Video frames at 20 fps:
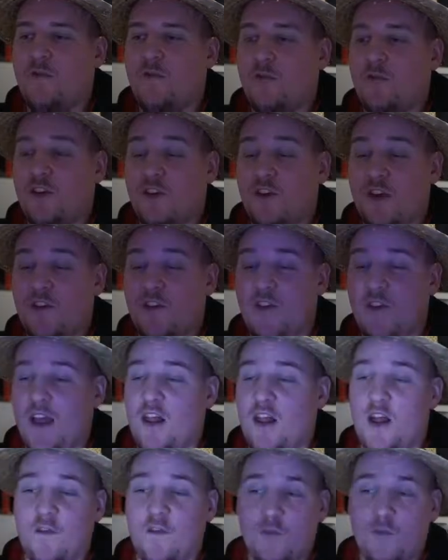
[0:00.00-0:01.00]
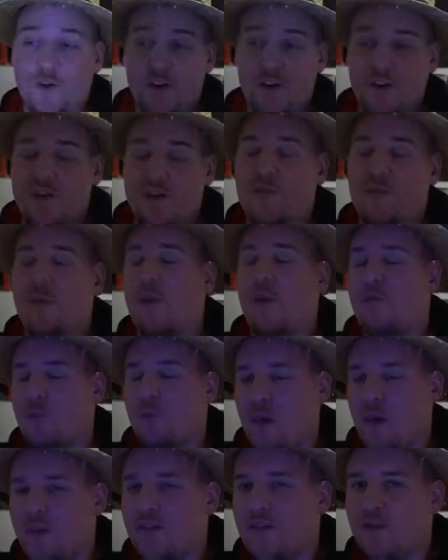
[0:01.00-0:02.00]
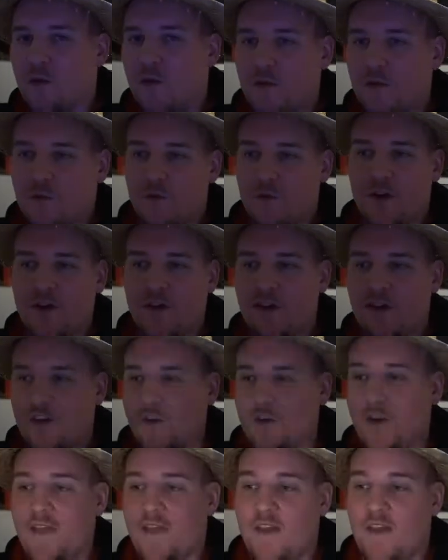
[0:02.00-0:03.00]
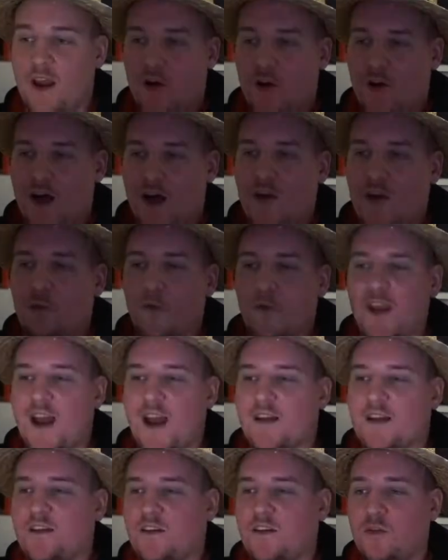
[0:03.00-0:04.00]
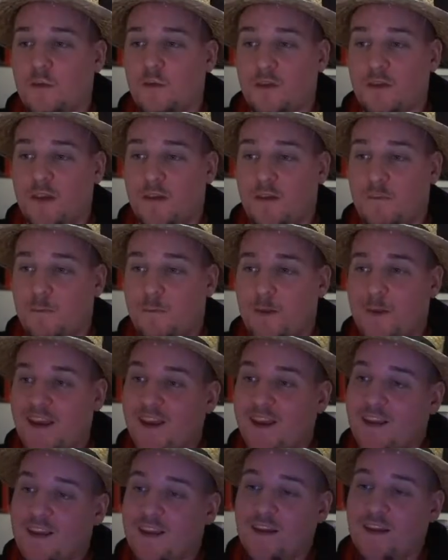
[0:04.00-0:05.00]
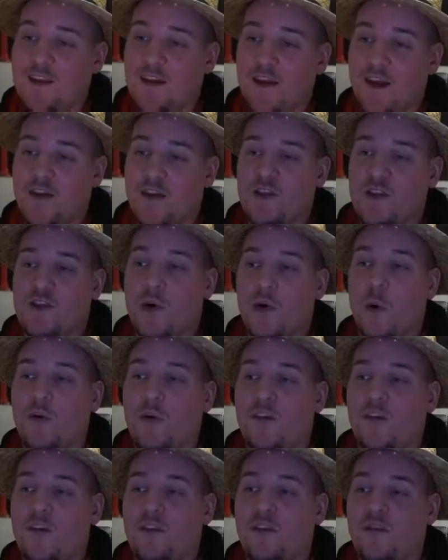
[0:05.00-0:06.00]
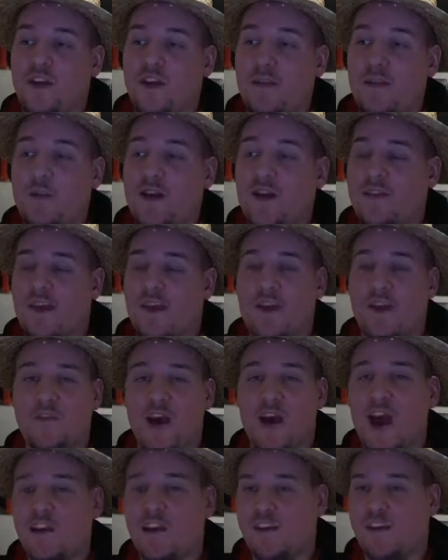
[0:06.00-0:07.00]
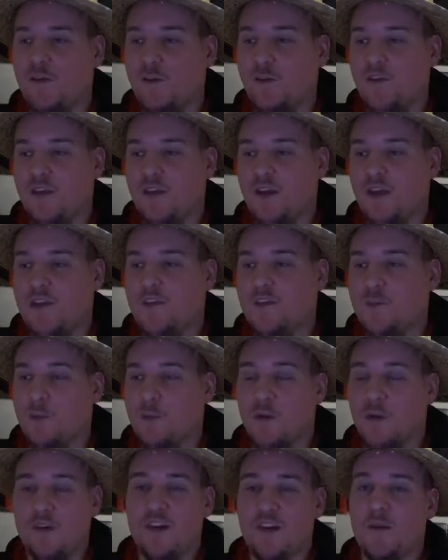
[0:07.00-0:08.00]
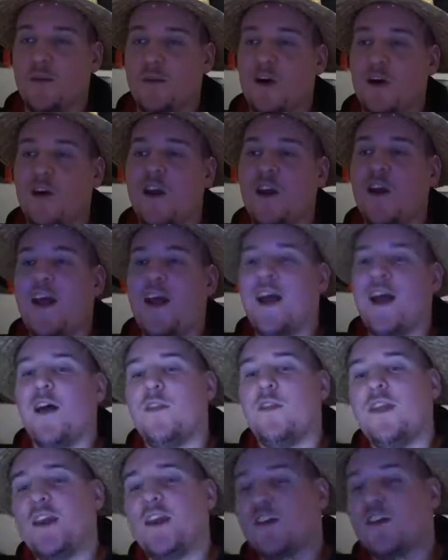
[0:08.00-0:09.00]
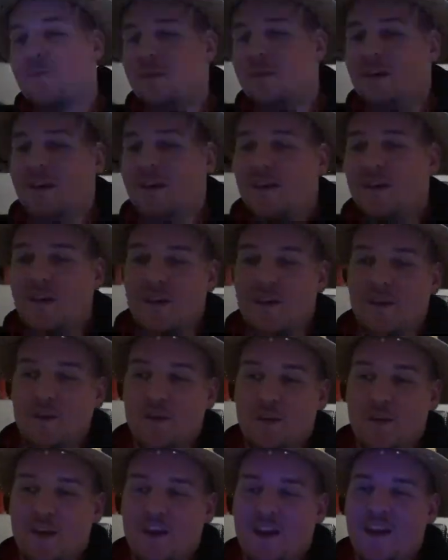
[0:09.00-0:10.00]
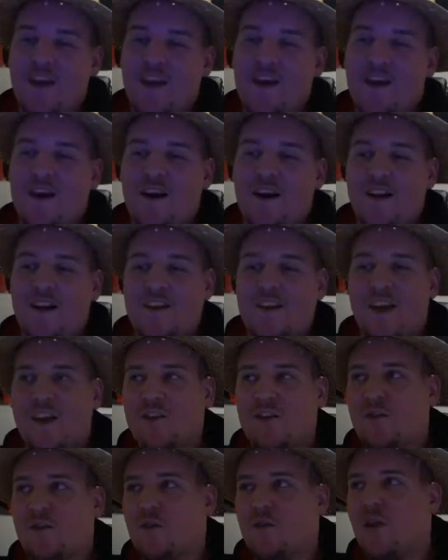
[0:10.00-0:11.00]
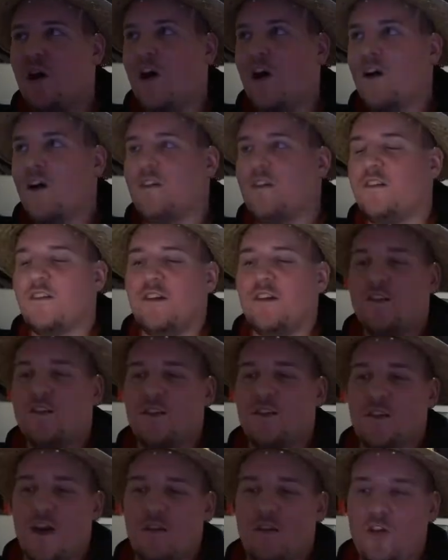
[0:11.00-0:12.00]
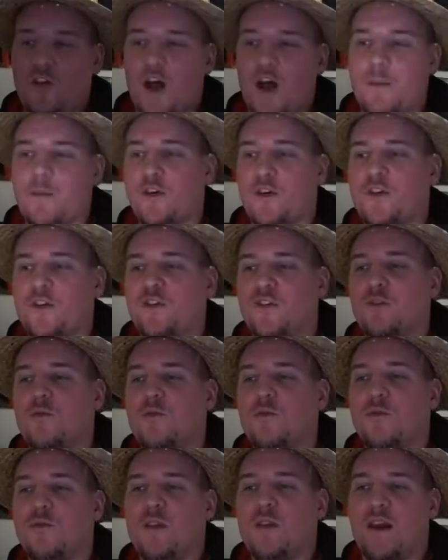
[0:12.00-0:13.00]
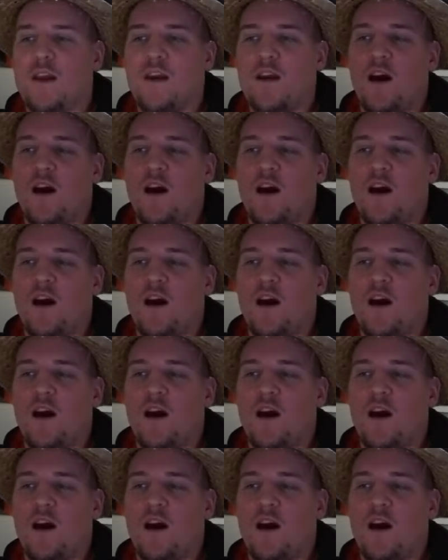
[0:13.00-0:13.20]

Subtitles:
received a lot of criticism, a lot of well-deserved criticism, and they are not reacting to it. They've picked and chosen the feedback they have actually received, mostly about the XP system, and it takes too long to level up, or it's too like